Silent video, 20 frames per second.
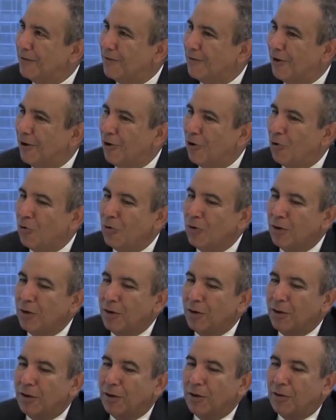So
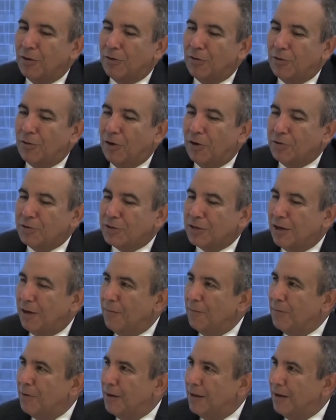those
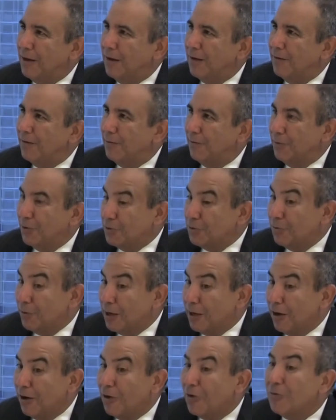companies which
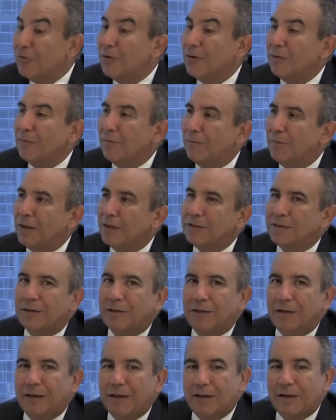we own,
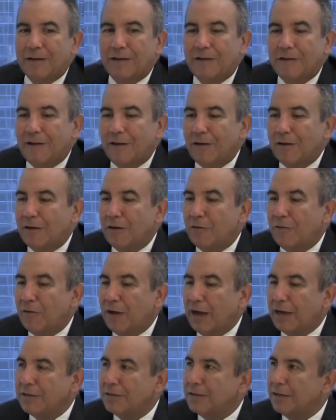basically they can continue to
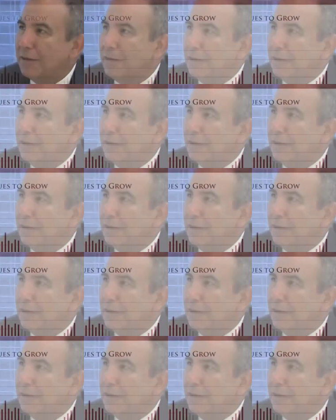invest